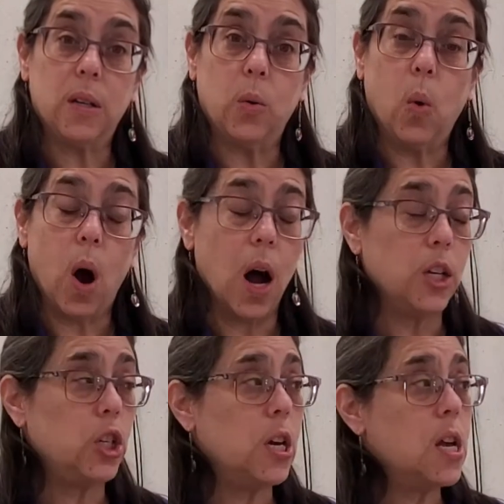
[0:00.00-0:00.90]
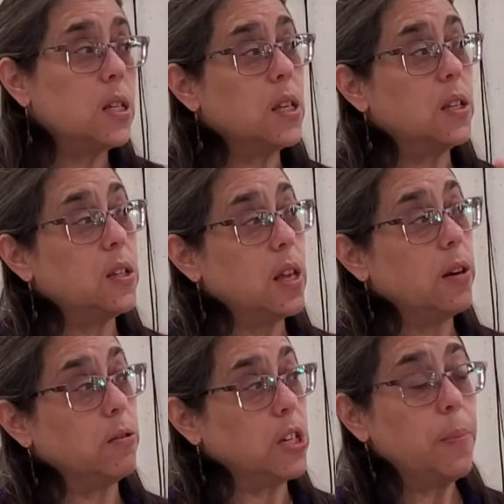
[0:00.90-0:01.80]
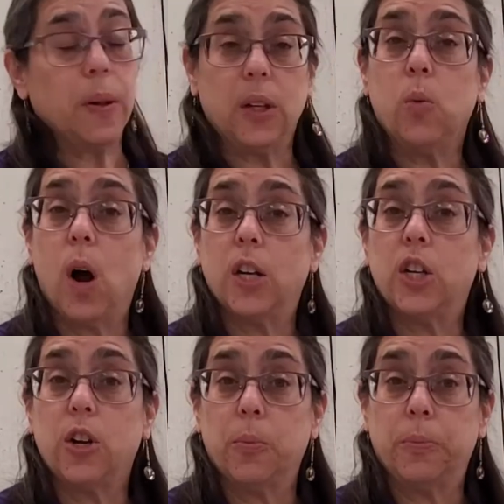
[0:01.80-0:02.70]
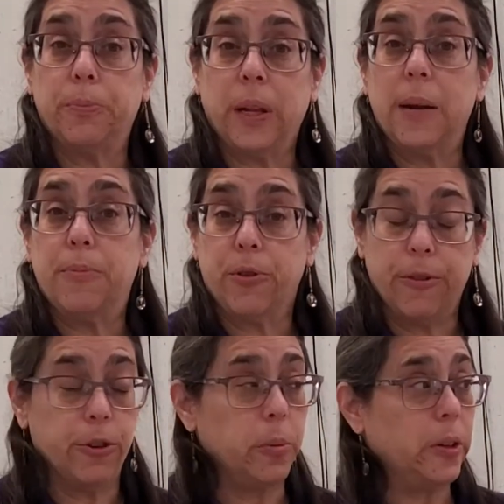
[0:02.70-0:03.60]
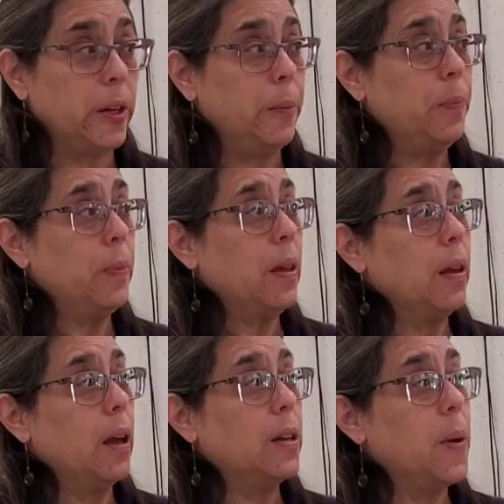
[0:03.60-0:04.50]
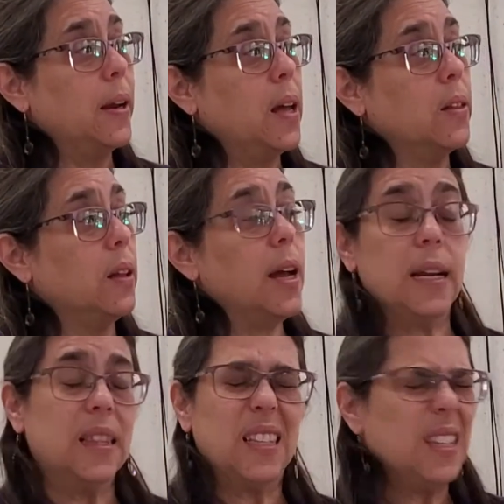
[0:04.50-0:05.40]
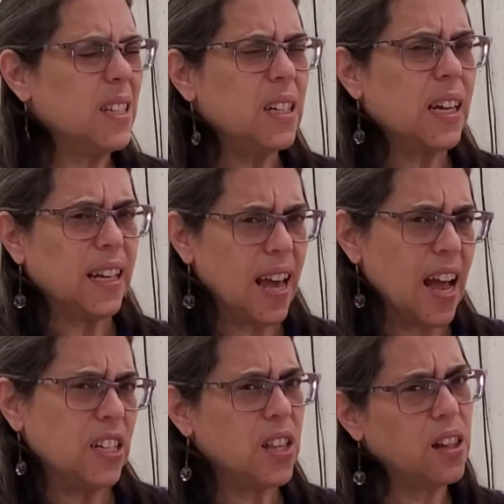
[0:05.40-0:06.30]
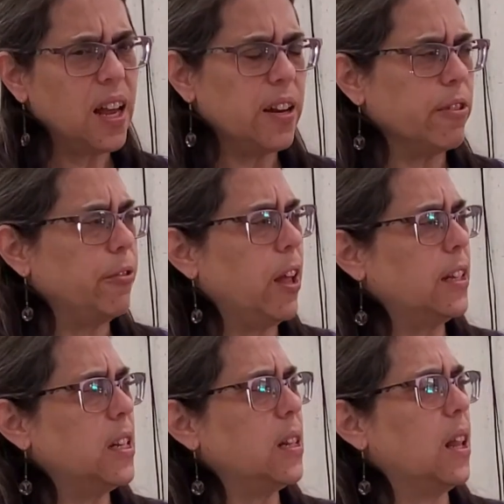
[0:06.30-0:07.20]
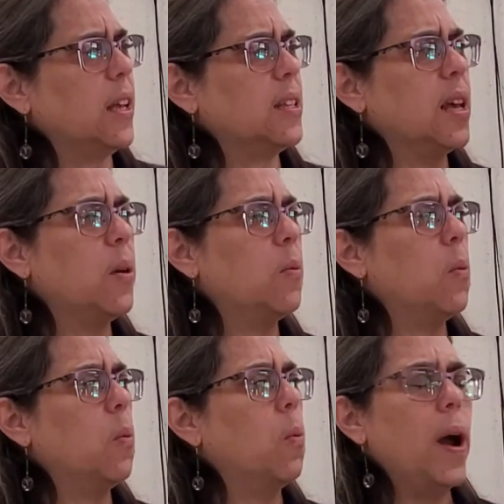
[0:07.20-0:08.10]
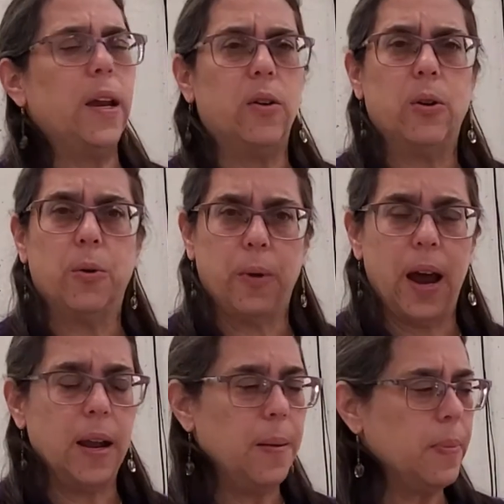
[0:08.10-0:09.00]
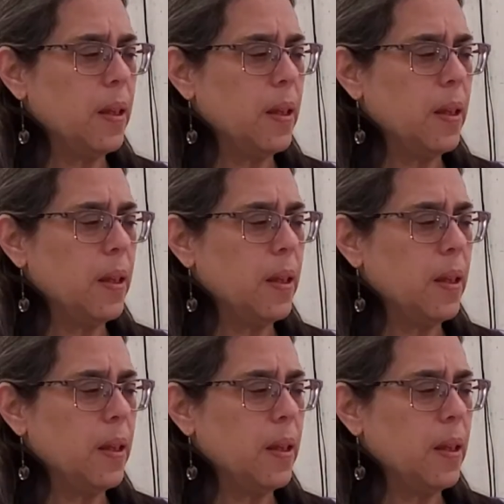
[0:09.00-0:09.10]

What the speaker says: to watch since they're typically watching your blade peripherally. And depending on the light, this isn't going to catch the light and reflect it like, say, white or red.